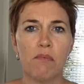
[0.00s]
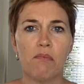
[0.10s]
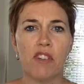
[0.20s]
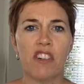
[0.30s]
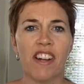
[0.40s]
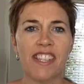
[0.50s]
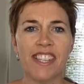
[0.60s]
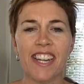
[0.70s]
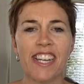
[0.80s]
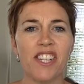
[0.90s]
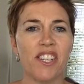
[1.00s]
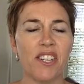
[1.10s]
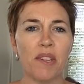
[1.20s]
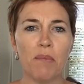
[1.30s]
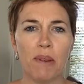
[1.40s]

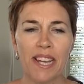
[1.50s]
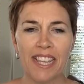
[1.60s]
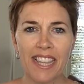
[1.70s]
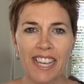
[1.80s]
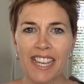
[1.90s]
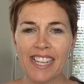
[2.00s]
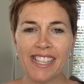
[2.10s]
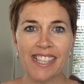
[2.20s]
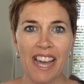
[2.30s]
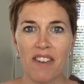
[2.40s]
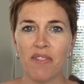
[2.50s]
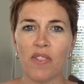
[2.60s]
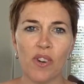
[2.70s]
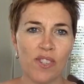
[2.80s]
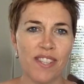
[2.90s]
Procrastination can be the death
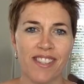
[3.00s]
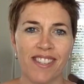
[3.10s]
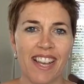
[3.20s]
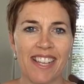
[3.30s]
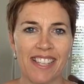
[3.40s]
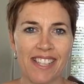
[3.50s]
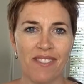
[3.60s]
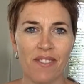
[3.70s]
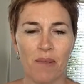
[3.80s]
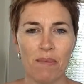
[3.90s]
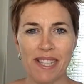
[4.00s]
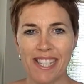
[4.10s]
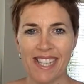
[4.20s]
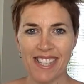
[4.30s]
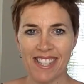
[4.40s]
or success of your
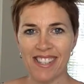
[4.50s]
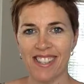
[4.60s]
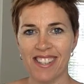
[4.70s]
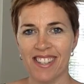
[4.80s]
business.